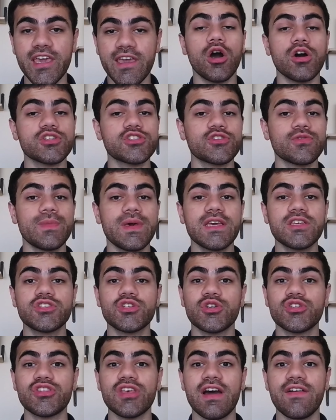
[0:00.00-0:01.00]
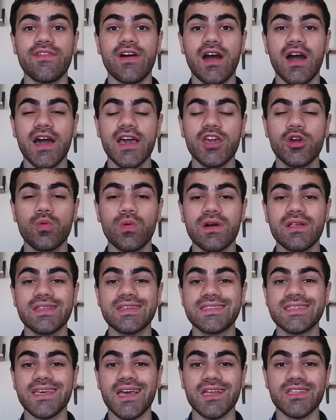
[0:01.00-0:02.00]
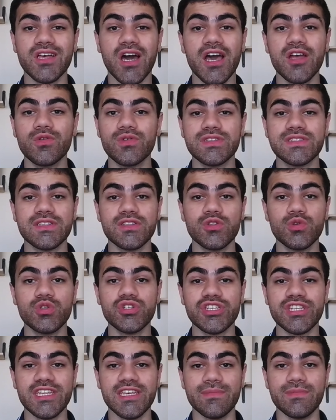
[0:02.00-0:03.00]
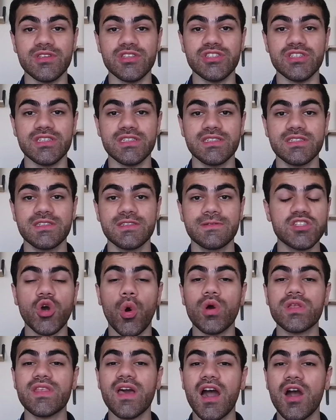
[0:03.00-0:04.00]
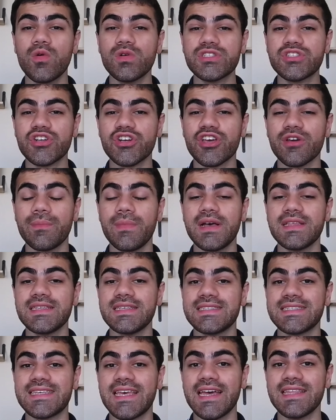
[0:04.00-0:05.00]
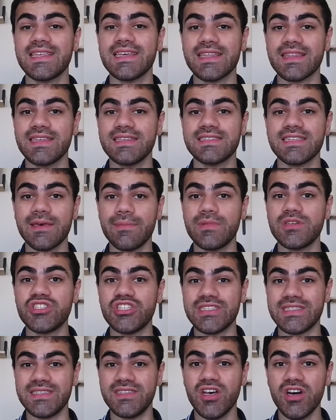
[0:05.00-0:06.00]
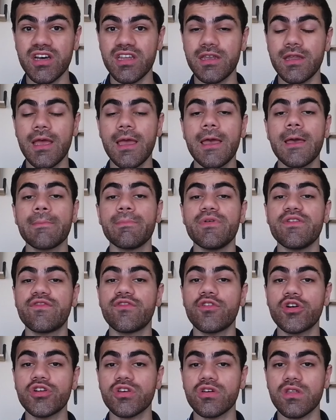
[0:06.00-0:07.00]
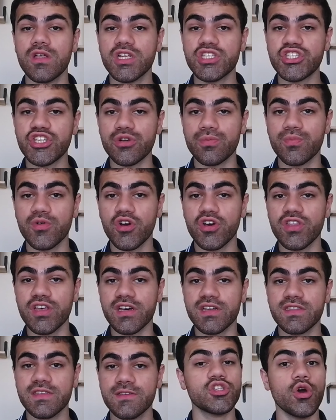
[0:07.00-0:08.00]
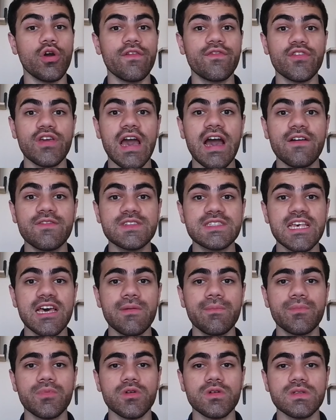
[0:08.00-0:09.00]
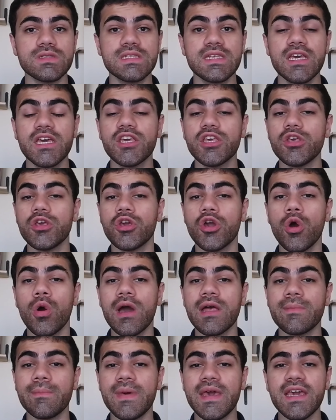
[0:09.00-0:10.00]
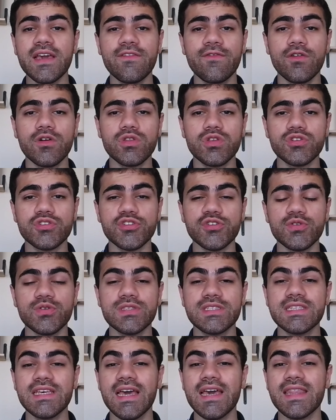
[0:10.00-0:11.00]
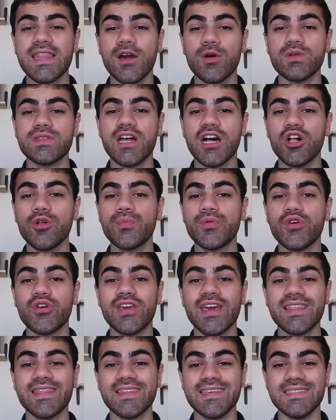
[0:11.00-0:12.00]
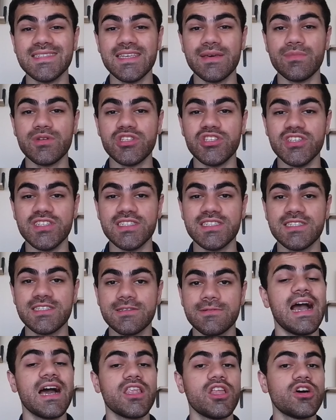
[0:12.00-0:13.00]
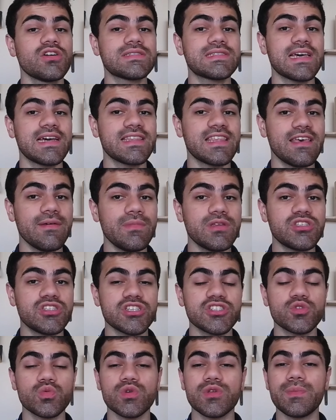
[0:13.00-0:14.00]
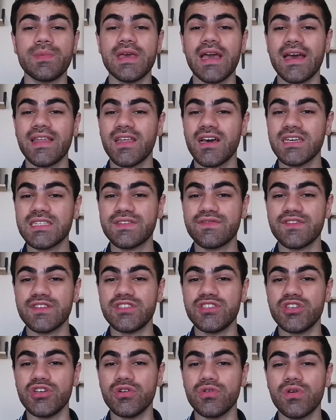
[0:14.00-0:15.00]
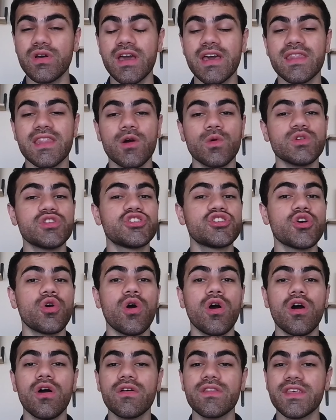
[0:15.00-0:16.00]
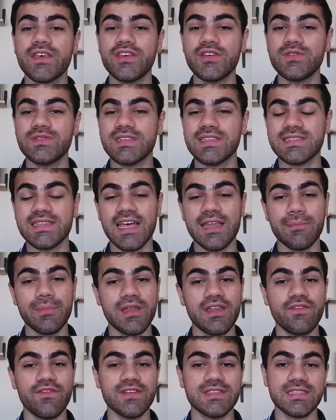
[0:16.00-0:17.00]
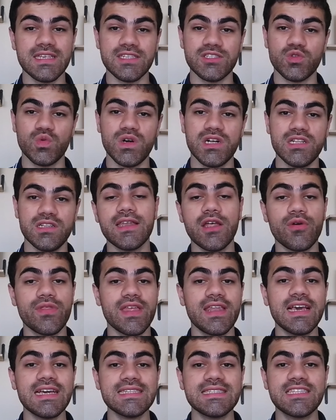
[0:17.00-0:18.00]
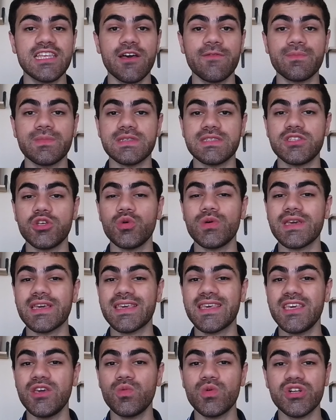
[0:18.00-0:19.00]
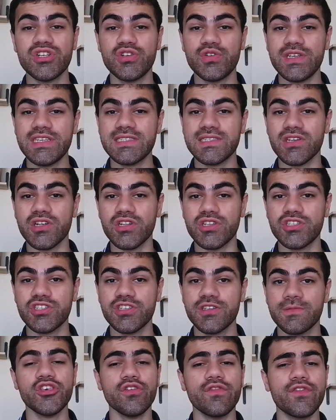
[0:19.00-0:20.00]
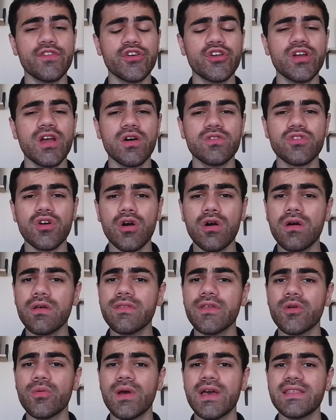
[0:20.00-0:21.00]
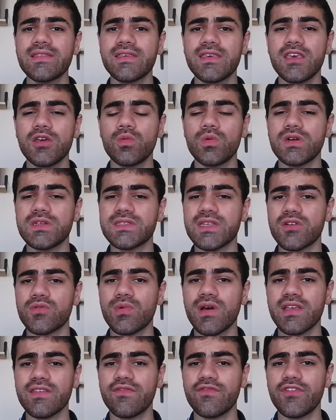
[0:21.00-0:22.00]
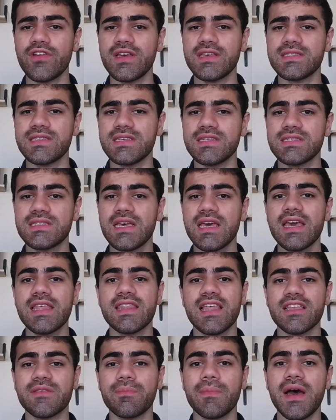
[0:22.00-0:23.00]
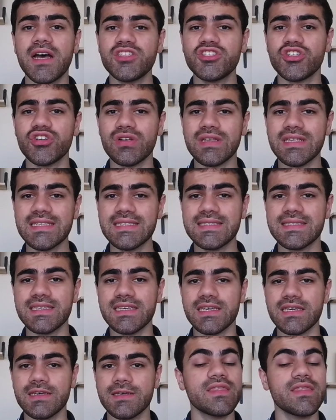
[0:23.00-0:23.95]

Also, make sure to have a high quality and high resolution images. So what I would recommend is getting these images done before you launch your product. So if you have samples, you go and make photo shoots that would help you get these images. Alongside images would be a nice video that would show all the uses and benefits as well. Now the next step is doing keyword research. You figure out all the right keywords and right phrases that match your listing.